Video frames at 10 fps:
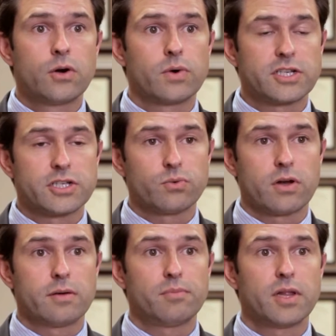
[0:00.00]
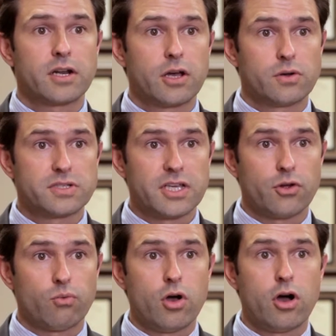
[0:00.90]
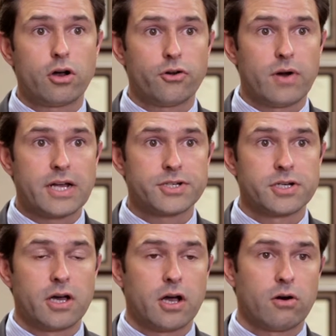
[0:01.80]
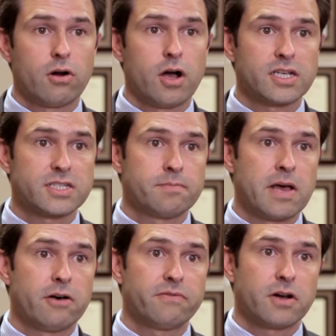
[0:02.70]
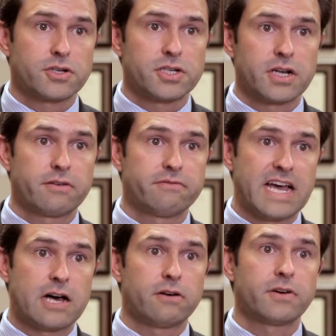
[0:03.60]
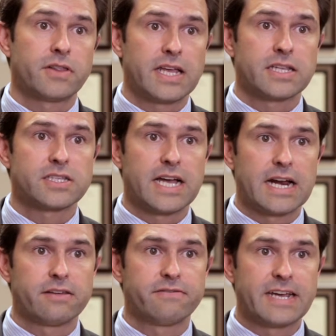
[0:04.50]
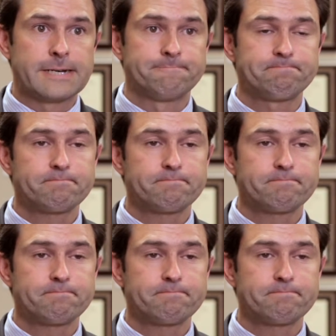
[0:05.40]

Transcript: which is where the blood goes in the wrong direction across a malfunctioning valve on the inside of the vein.